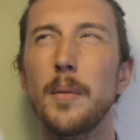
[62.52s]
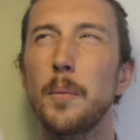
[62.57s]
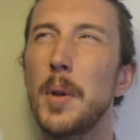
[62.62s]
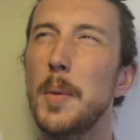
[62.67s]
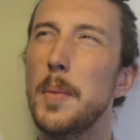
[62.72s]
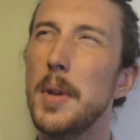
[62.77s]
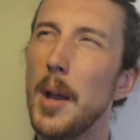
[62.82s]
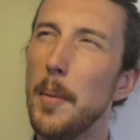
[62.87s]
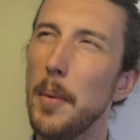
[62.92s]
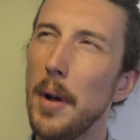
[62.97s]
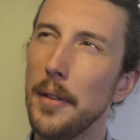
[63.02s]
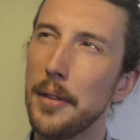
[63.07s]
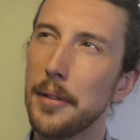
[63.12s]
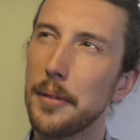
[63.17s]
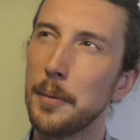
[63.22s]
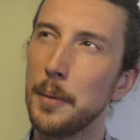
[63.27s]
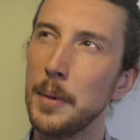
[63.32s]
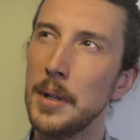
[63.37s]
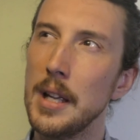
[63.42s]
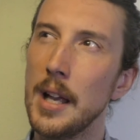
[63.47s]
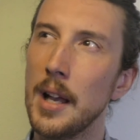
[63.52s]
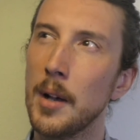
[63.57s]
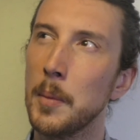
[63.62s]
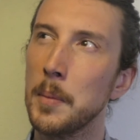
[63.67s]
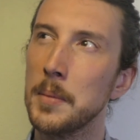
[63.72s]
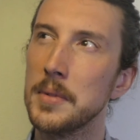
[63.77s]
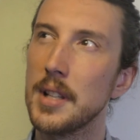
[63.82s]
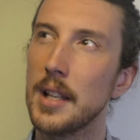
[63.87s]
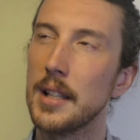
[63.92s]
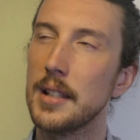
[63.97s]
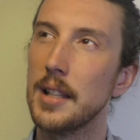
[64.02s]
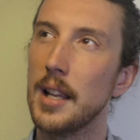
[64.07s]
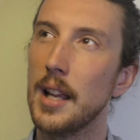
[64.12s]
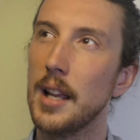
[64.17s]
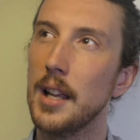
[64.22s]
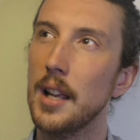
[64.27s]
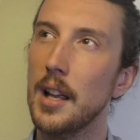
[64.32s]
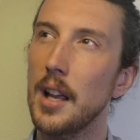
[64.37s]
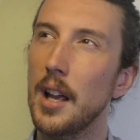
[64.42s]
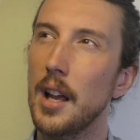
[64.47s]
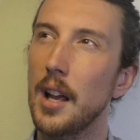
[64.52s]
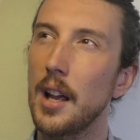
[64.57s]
Maybe I bought three albums that day.